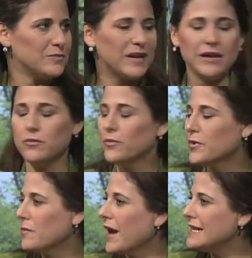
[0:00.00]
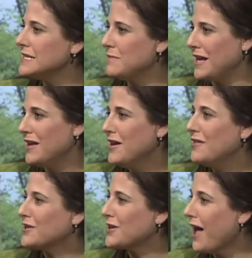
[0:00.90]
But it reminded me,
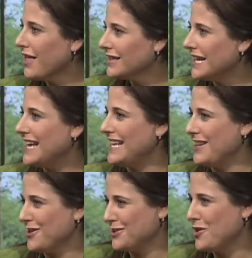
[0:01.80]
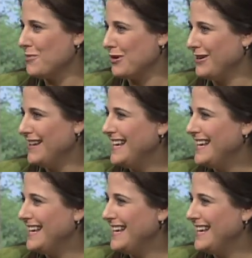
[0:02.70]
there's a holiday in October